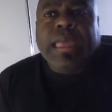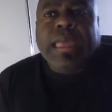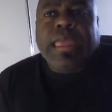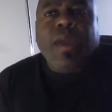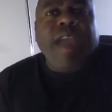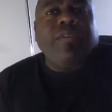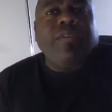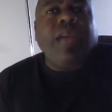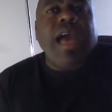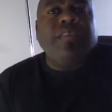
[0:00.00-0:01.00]
You know, after
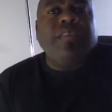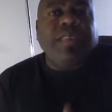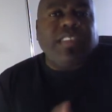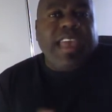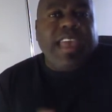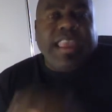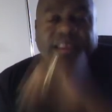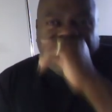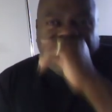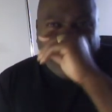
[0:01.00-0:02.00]
Cosby said,
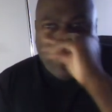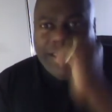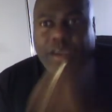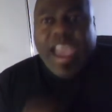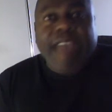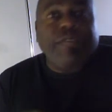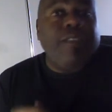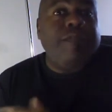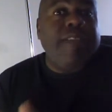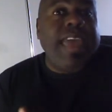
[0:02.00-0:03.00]
you have
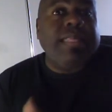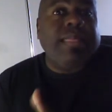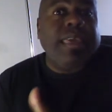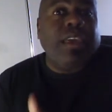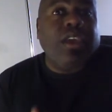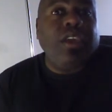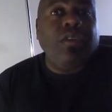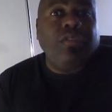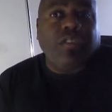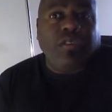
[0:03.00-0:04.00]
to vet the
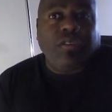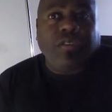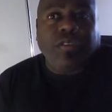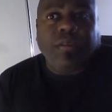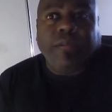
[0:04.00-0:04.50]
accusers,